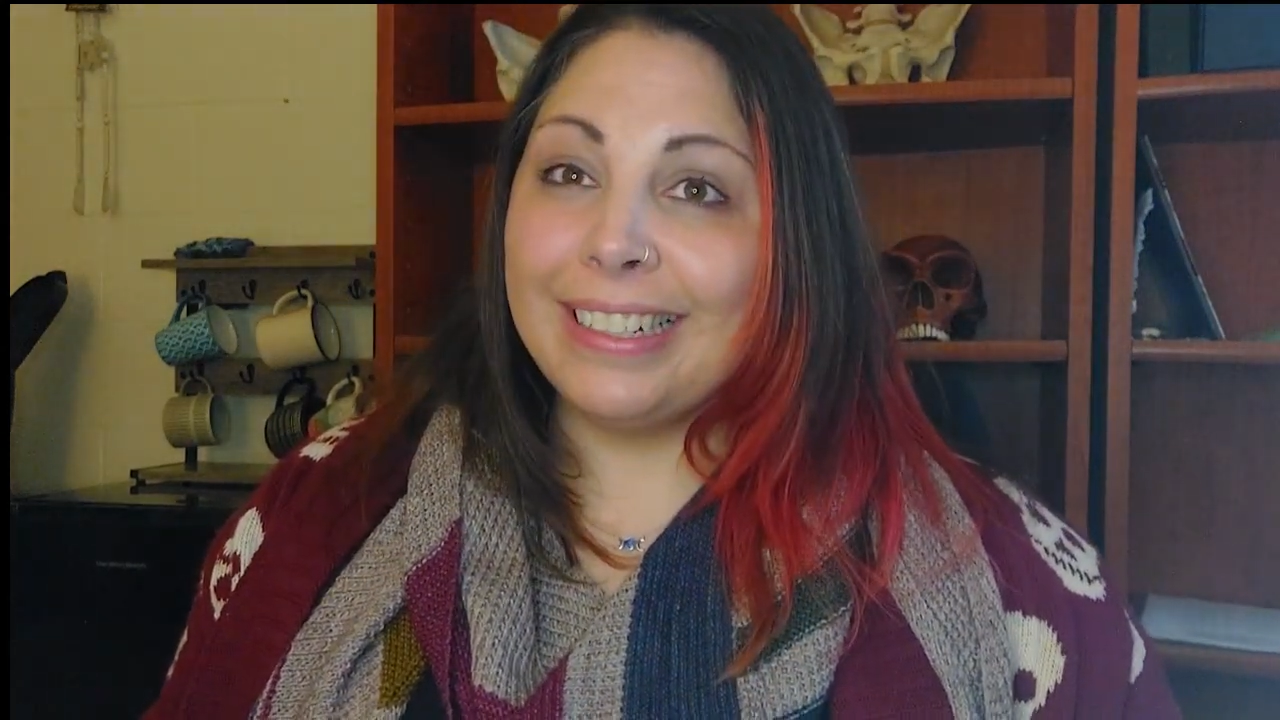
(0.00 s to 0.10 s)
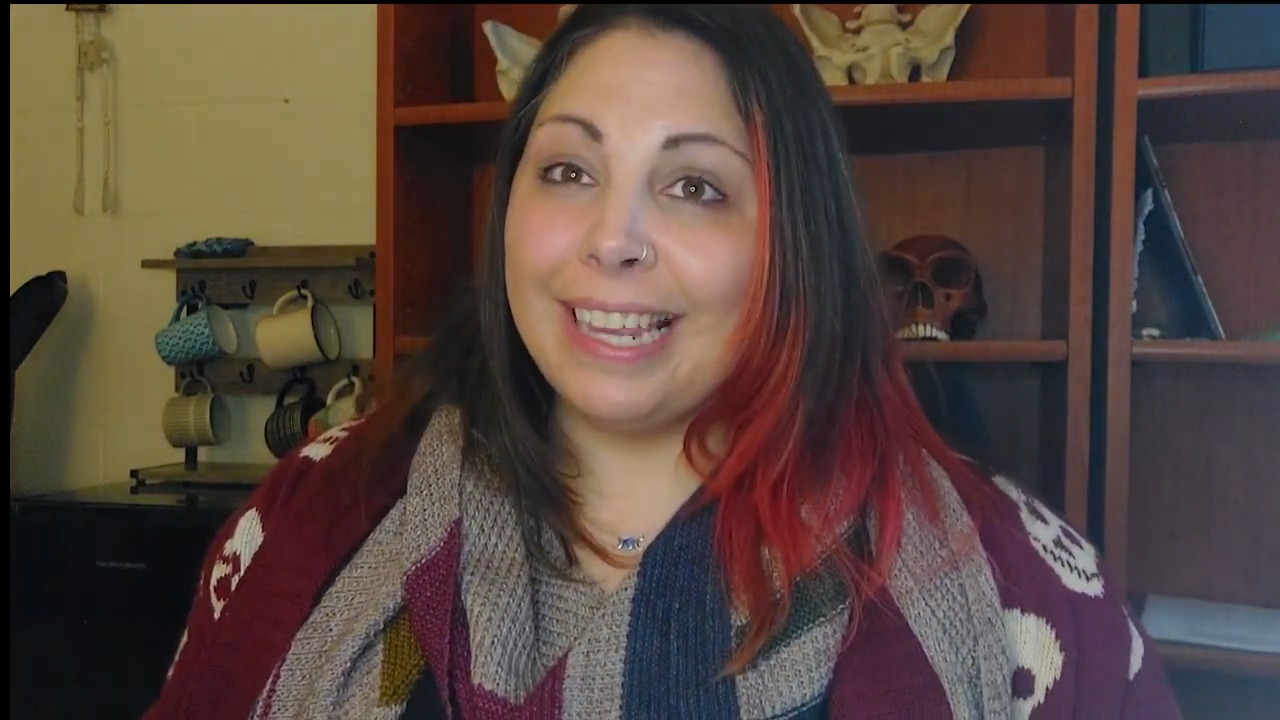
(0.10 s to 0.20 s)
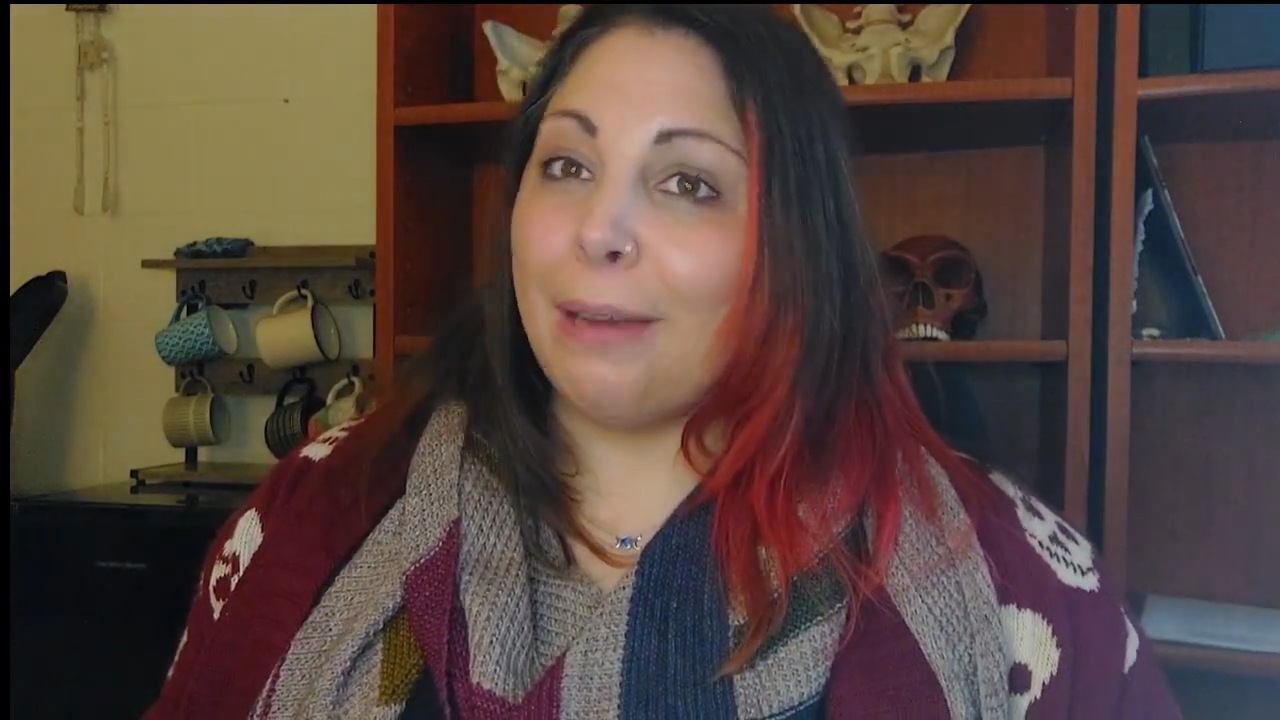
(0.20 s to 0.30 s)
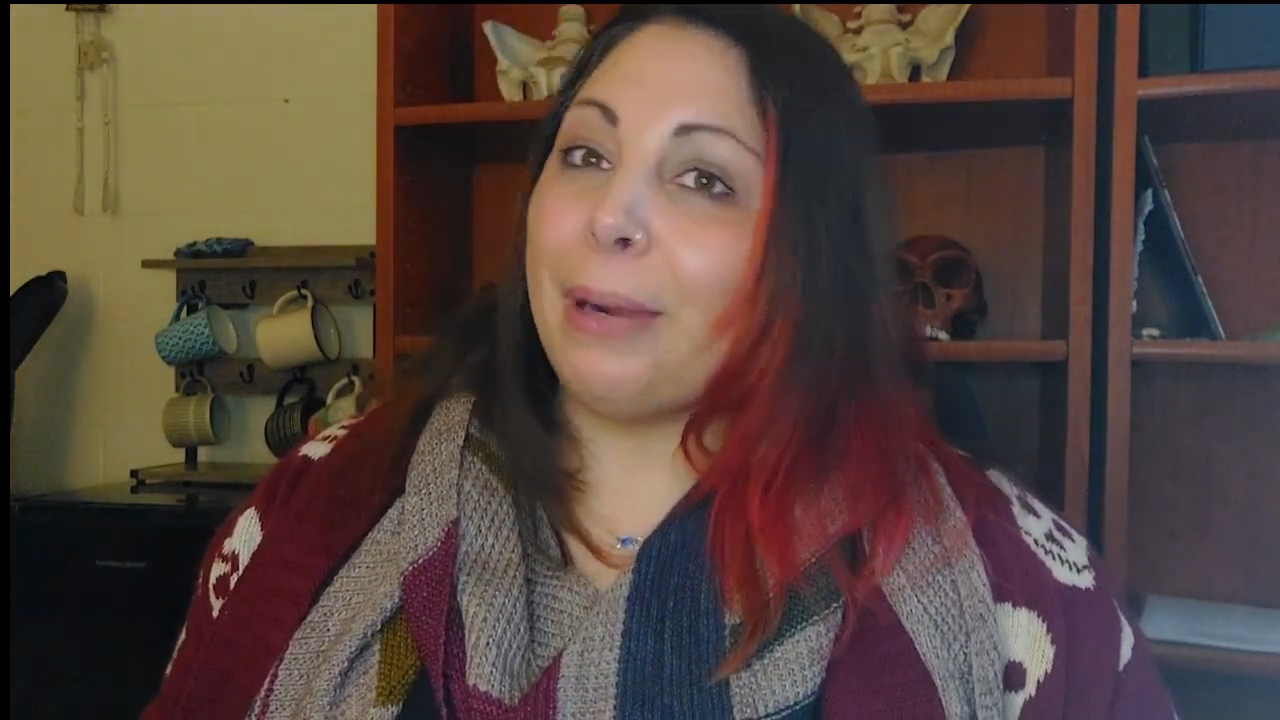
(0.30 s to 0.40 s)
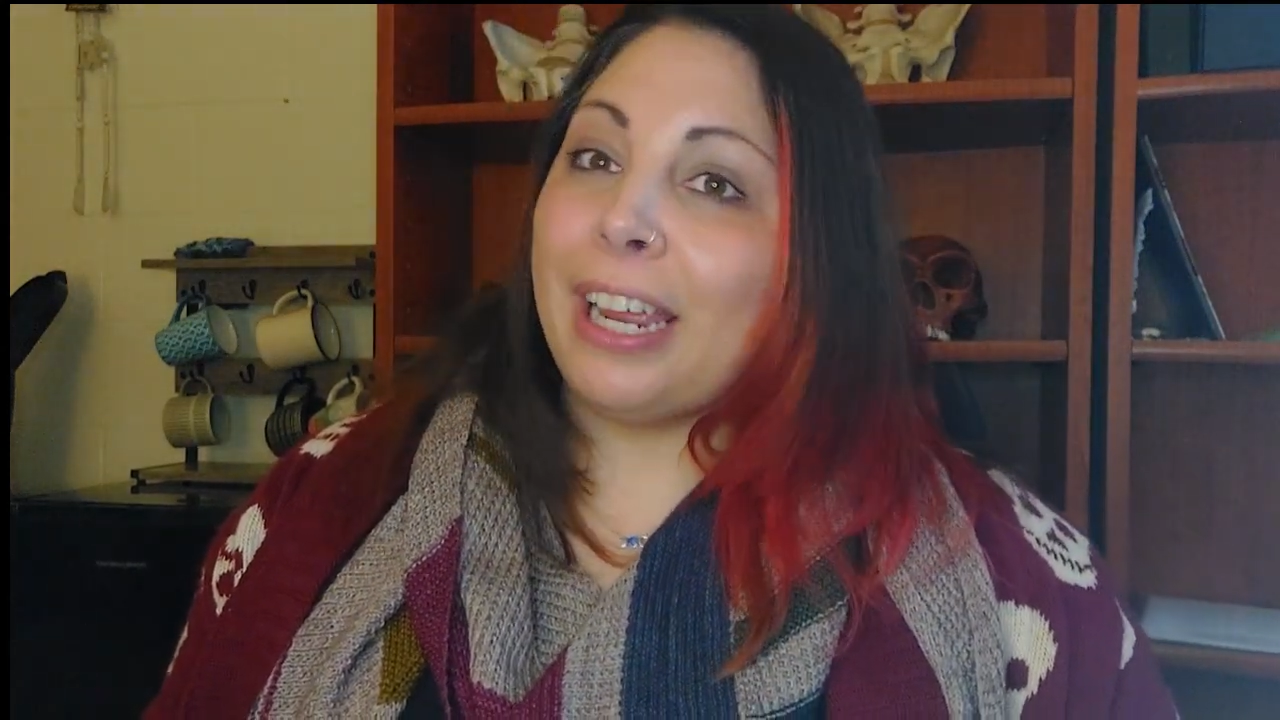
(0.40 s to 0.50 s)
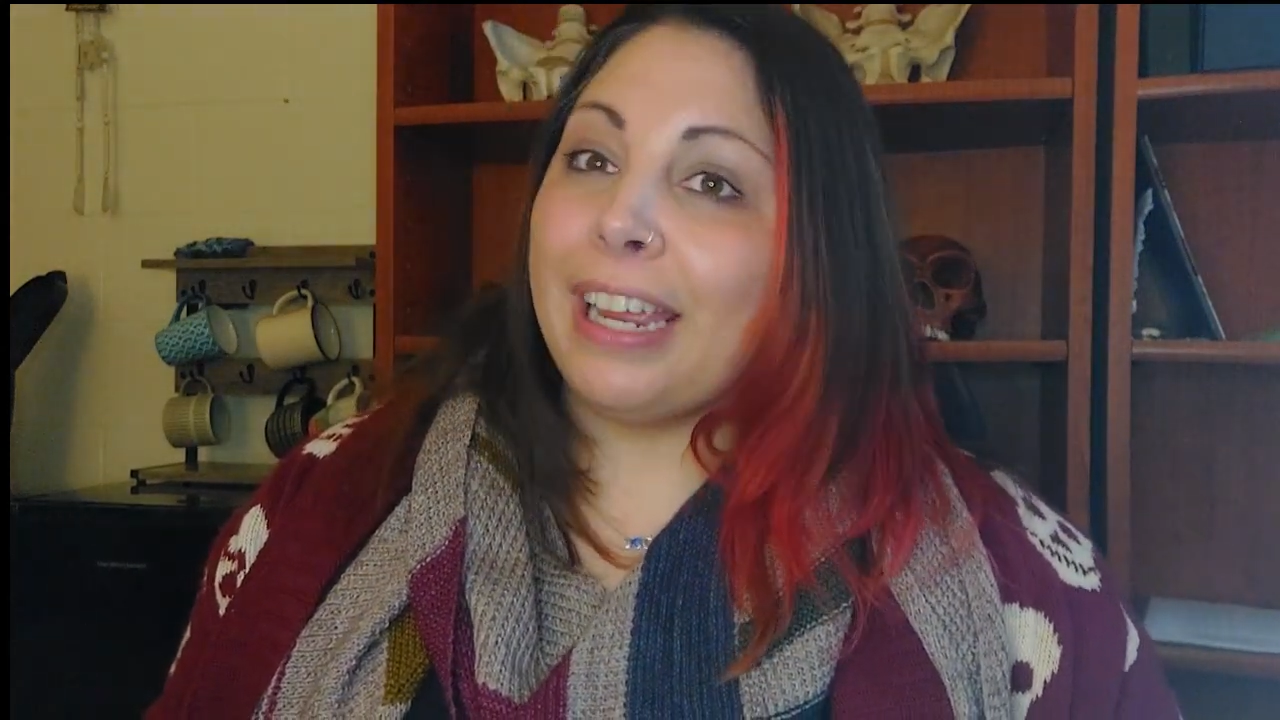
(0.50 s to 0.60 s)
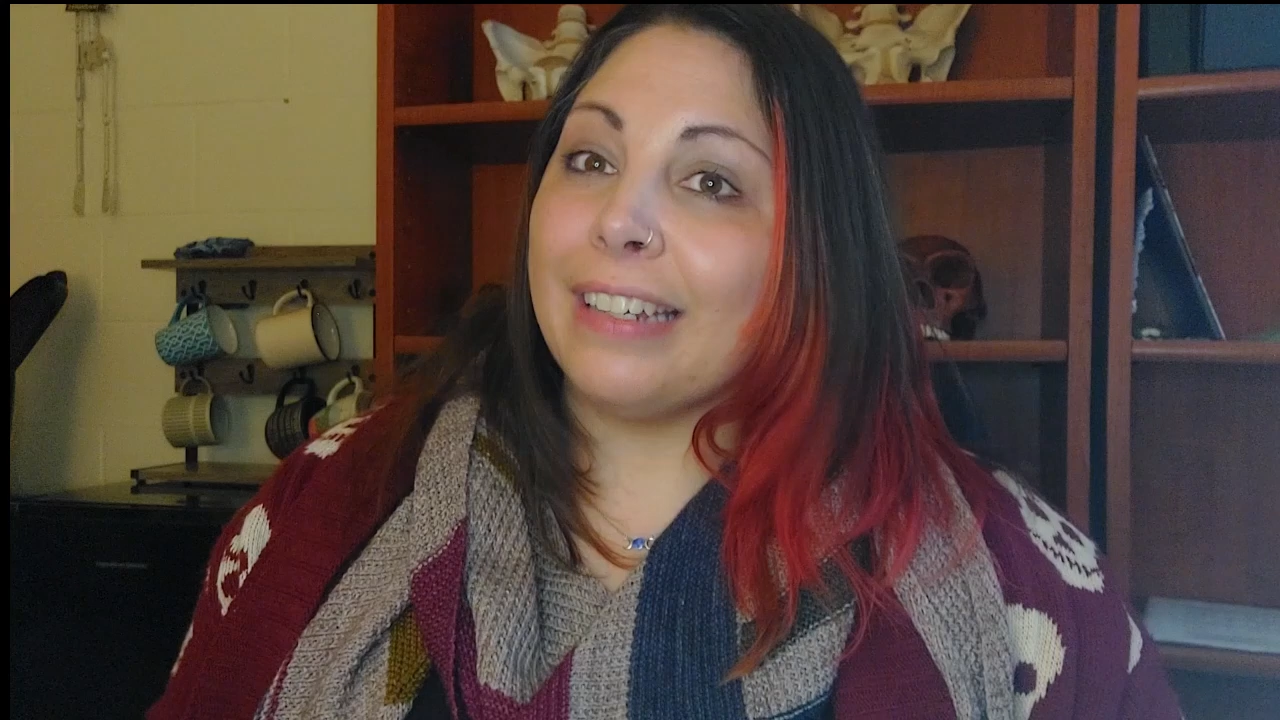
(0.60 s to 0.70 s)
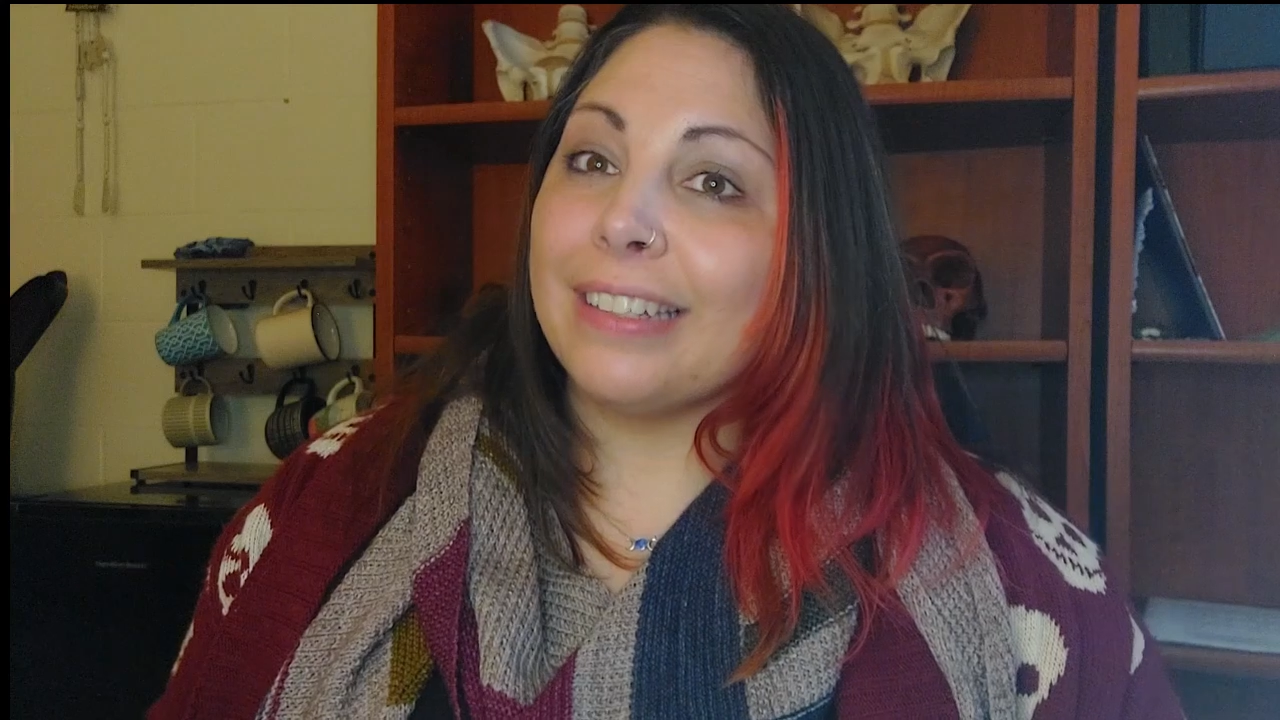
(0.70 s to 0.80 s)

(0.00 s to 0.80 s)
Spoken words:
in my hands.